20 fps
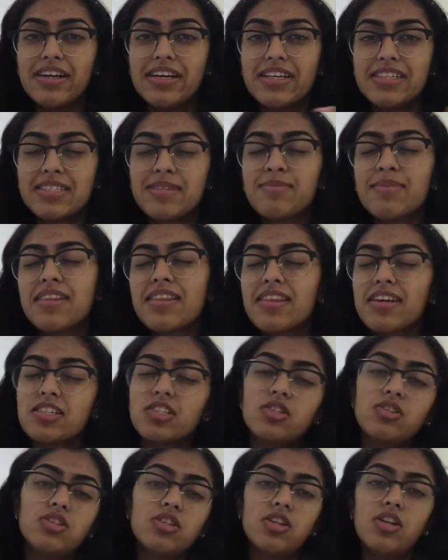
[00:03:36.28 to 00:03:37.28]
some of the things
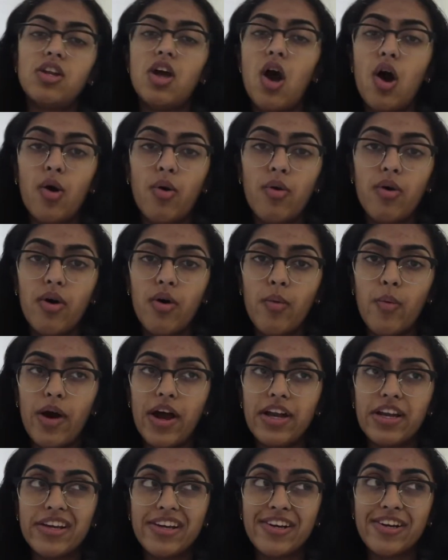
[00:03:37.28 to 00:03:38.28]
you should know
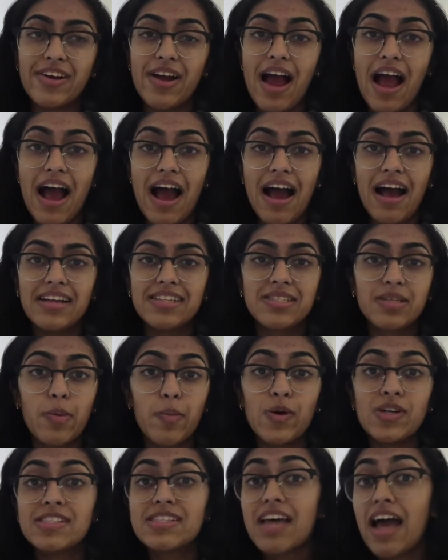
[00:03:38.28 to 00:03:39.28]
when you're at
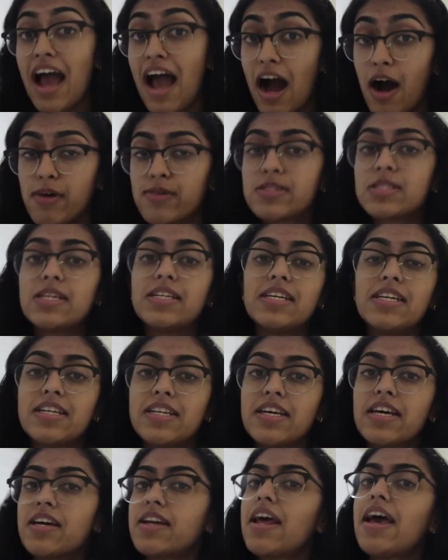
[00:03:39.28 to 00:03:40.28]
someone's house in
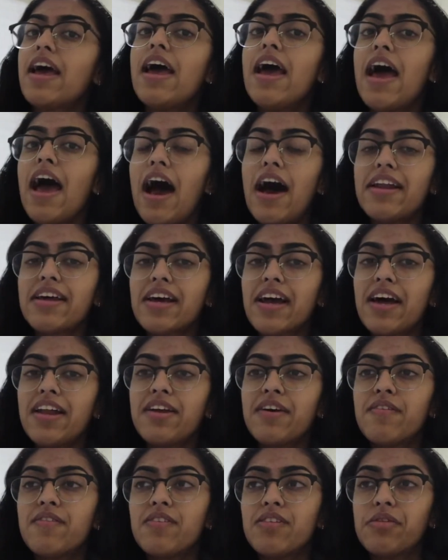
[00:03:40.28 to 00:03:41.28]
India and how to kind
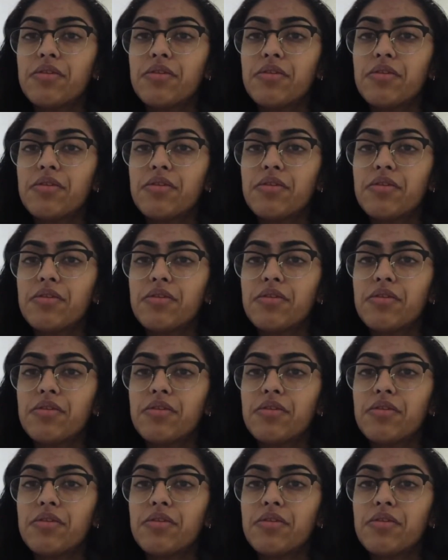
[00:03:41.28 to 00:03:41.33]
of